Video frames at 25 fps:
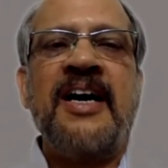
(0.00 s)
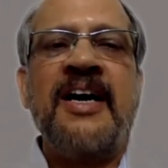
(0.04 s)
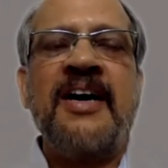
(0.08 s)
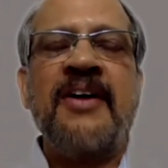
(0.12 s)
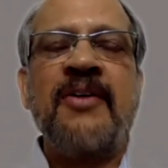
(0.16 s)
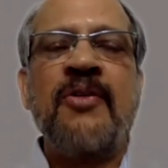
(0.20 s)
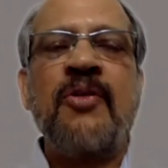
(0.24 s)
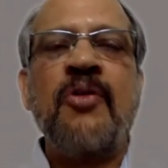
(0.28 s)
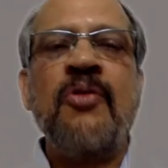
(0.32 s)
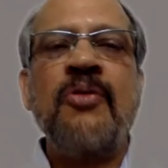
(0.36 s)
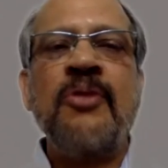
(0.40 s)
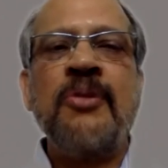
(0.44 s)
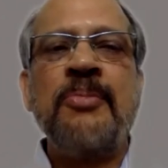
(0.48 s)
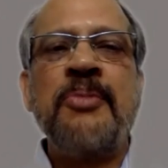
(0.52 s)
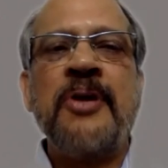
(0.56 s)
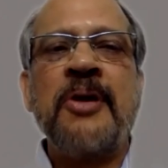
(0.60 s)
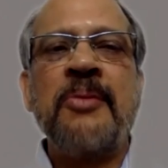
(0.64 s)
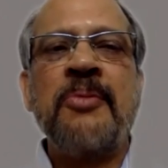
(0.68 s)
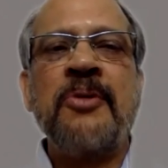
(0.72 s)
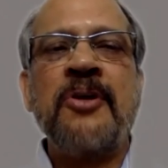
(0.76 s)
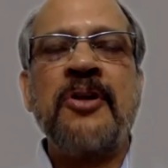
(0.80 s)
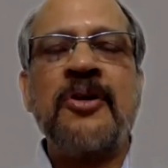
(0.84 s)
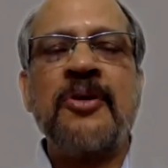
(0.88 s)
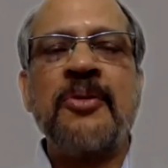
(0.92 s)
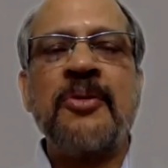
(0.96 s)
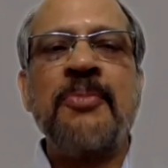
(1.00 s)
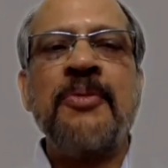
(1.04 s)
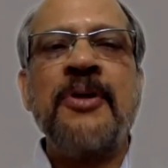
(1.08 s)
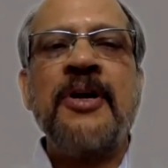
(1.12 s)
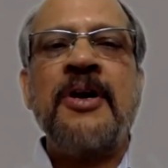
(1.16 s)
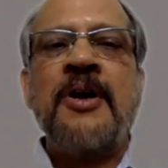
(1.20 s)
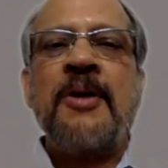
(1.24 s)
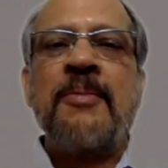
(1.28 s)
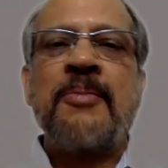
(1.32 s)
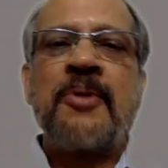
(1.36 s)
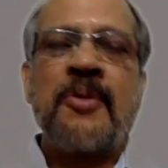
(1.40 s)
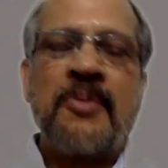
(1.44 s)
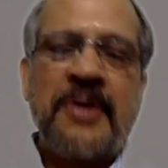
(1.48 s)
who will be able to
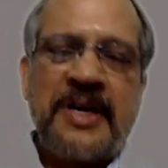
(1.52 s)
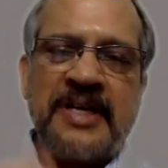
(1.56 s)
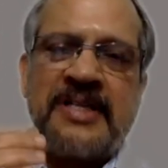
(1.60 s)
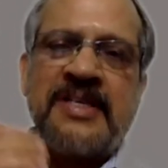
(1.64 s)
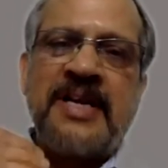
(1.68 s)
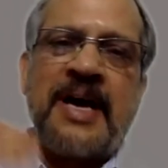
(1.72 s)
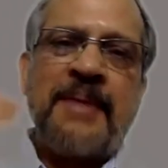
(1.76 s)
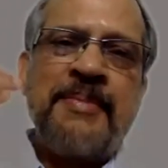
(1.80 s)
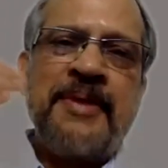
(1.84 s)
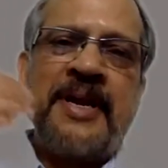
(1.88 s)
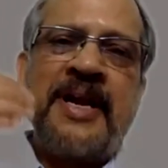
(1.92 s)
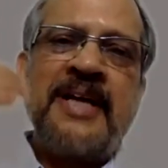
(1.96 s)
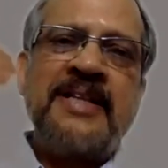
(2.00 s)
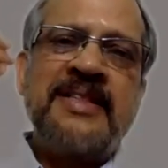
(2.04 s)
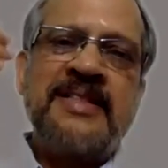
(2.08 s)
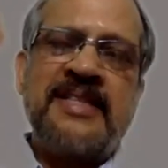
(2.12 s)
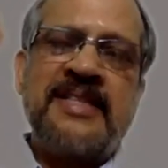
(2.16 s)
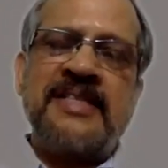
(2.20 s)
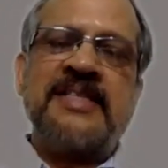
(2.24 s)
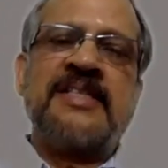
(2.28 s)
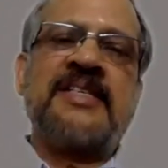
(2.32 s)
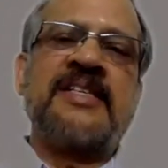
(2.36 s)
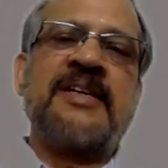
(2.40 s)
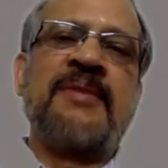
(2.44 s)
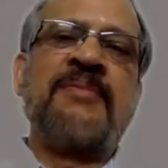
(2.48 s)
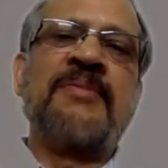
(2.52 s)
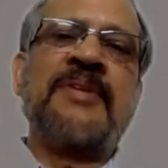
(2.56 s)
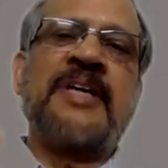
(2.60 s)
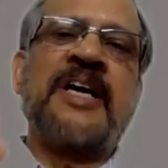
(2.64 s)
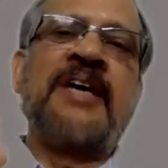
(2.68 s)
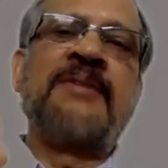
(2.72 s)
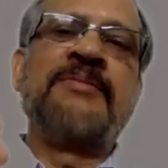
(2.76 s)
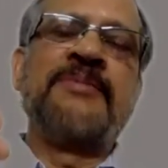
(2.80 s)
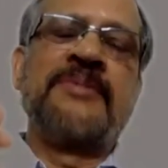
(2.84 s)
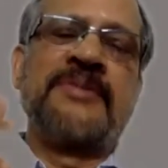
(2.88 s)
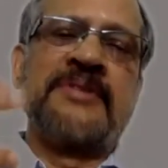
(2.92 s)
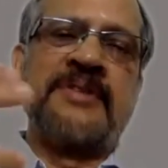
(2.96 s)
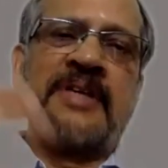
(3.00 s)
provide. I mean, I think
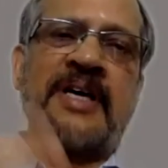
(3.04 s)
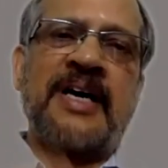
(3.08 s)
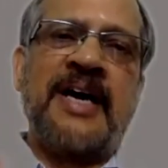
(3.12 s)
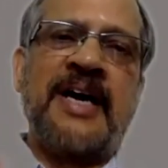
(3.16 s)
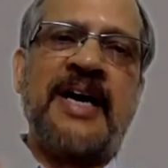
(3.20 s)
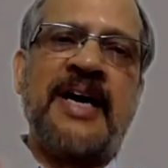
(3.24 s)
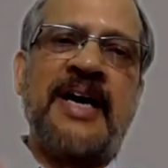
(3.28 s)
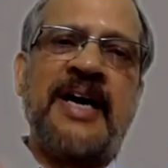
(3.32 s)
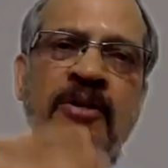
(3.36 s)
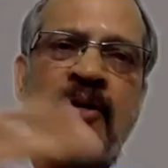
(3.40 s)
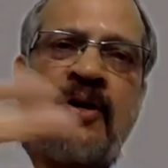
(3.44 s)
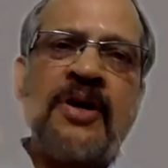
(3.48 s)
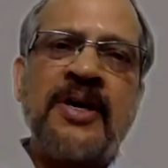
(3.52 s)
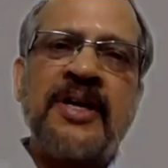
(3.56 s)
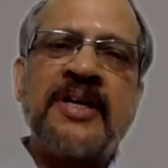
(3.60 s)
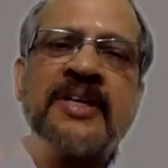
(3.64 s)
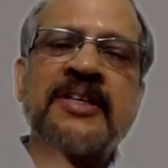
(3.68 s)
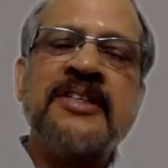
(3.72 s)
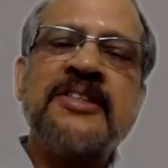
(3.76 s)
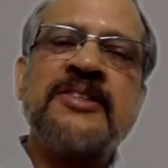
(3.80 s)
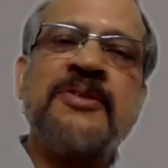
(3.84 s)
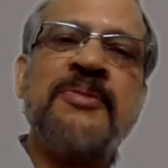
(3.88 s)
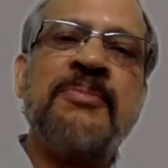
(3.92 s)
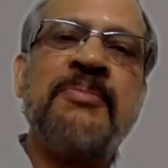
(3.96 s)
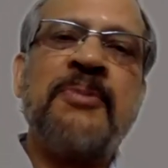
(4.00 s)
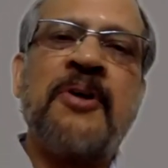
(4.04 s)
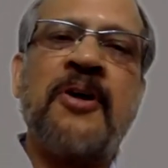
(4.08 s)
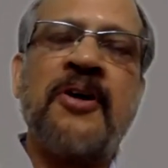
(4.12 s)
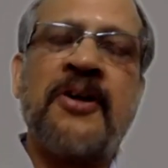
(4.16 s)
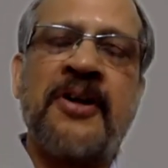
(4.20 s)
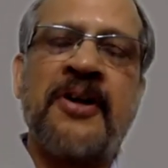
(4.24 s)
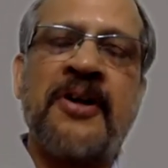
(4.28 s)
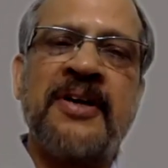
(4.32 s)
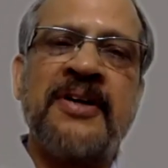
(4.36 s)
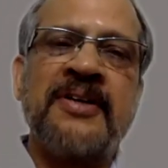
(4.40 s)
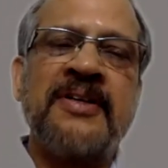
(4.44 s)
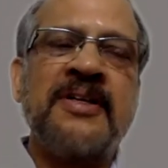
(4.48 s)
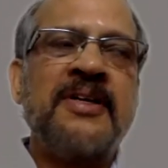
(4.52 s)
sometimes hand-holding is important.